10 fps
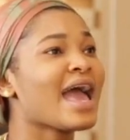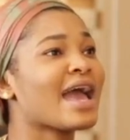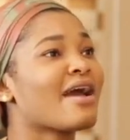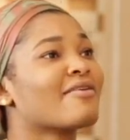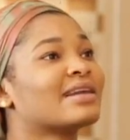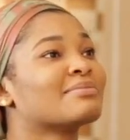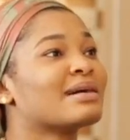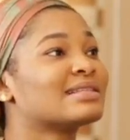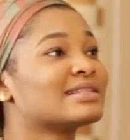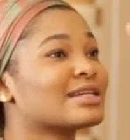Yeah,
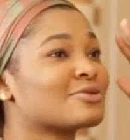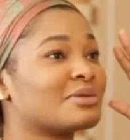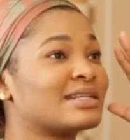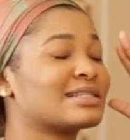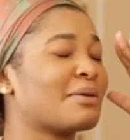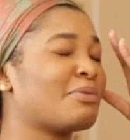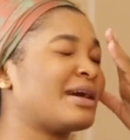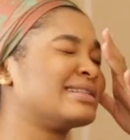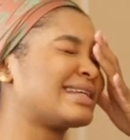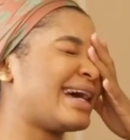my teachers will be
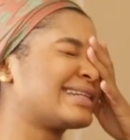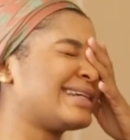disappointed.